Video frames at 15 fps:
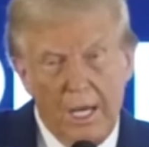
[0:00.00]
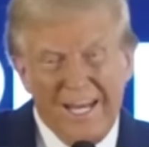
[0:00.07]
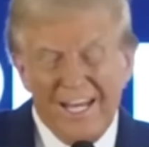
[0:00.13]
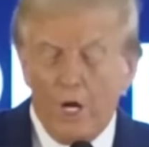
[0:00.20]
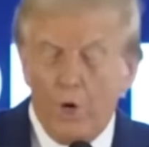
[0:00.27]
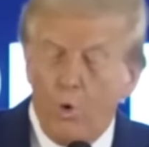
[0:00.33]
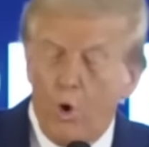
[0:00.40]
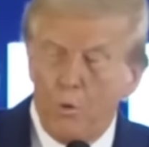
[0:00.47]

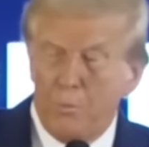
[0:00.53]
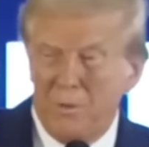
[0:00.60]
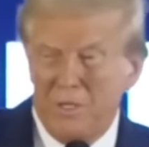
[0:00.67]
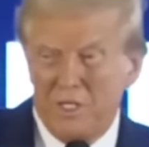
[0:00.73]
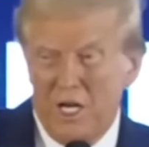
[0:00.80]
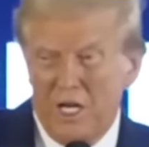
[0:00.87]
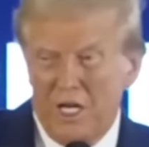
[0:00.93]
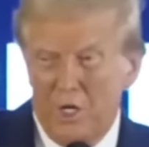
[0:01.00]
And I won't
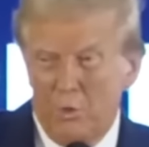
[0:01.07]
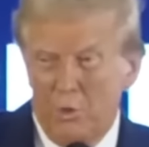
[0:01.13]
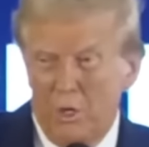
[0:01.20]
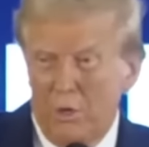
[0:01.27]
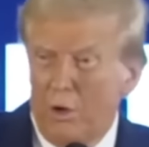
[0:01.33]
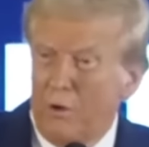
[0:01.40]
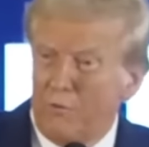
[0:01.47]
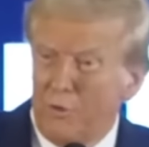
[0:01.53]
be taking
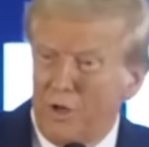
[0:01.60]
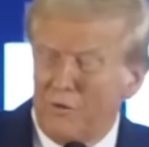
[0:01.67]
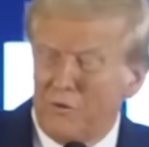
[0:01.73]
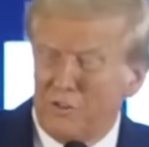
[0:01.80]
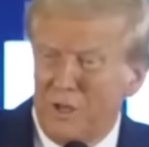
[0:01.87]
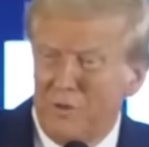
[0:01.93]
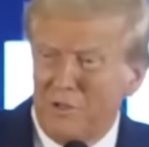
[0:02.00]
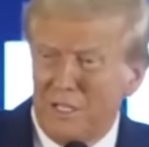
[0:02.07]
one off. We
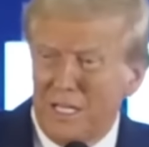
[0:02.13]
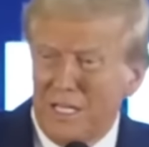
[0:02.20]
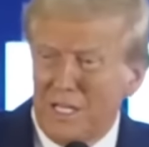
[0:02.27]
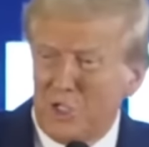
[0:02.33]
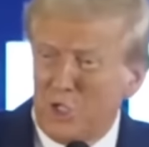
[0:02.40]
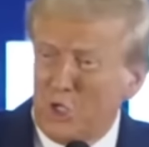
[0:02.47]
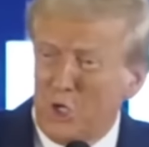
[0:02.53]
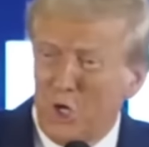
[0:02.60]
have 7
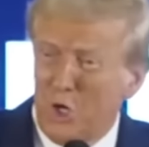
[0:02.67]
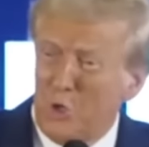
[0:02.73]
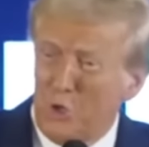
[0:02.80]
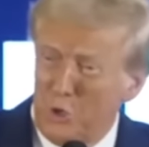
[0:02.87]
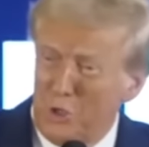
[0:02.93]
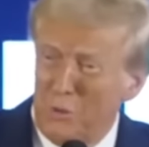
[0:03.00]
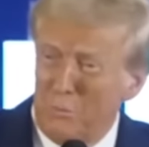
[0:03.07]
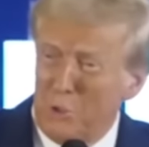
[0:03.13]
days to go.
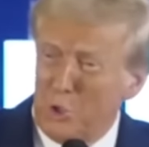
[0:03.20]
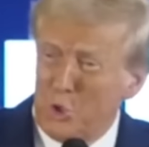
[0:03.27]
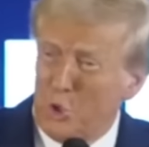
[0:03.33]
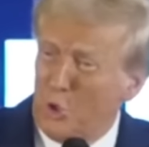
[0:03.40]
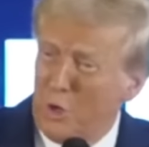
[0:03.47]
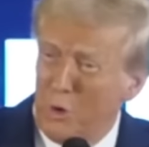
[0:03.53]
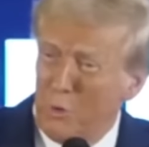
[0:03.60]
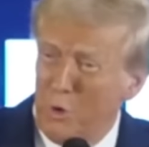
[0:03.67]
You can be
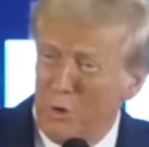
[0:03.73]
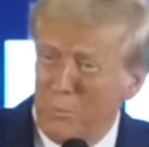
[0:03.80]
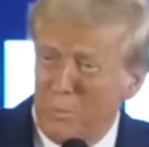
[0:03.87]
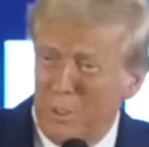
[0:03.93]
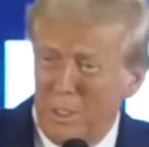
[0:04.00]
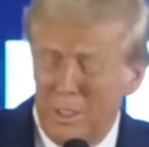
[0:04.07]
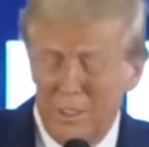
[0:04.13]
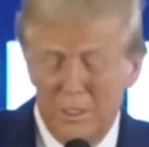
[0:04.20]
sure I
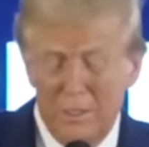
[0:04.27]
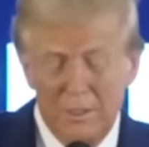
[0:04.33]
won't be.